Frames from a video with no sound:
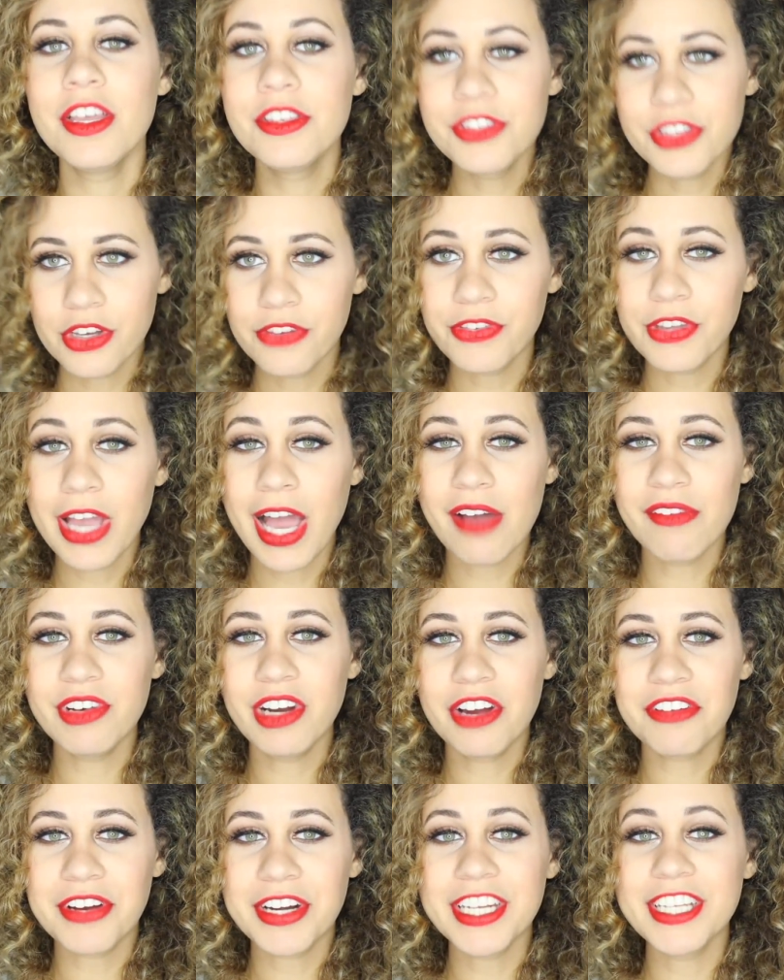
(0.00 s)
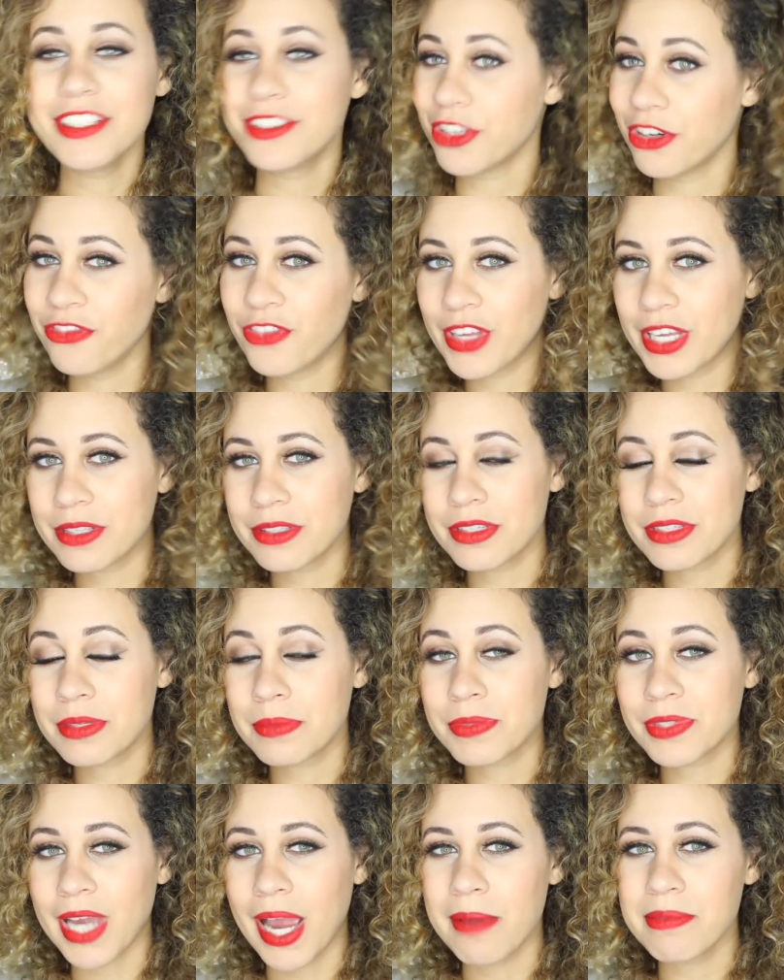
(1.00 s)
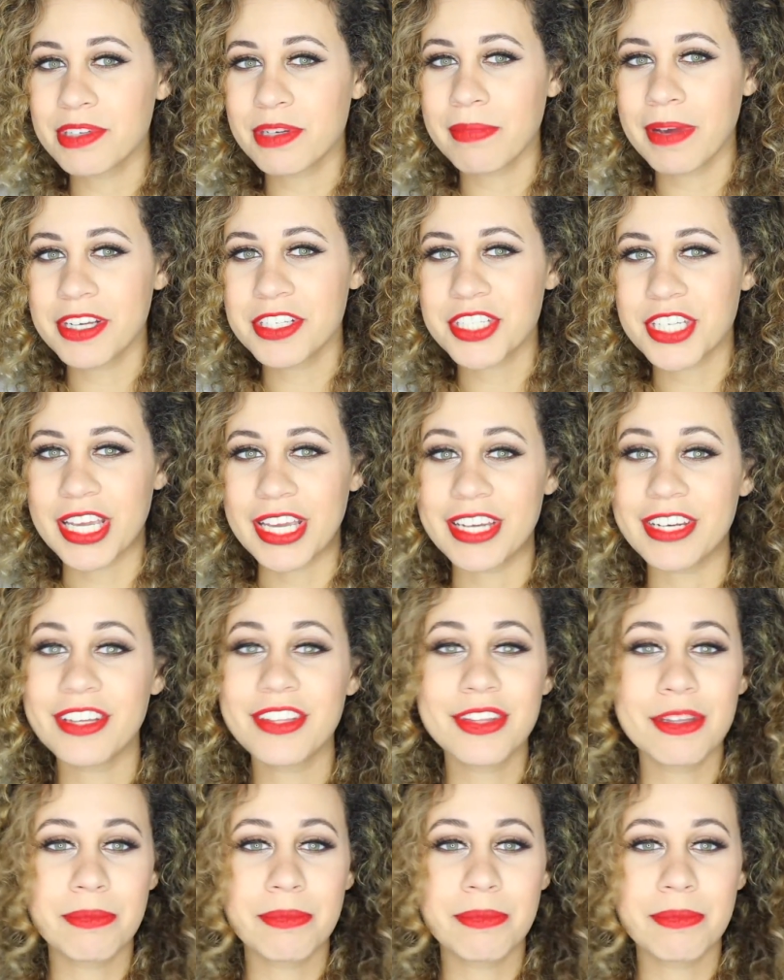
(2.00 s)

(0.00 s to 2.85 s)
So if you haven't already, don't forget to subscribe to my channel.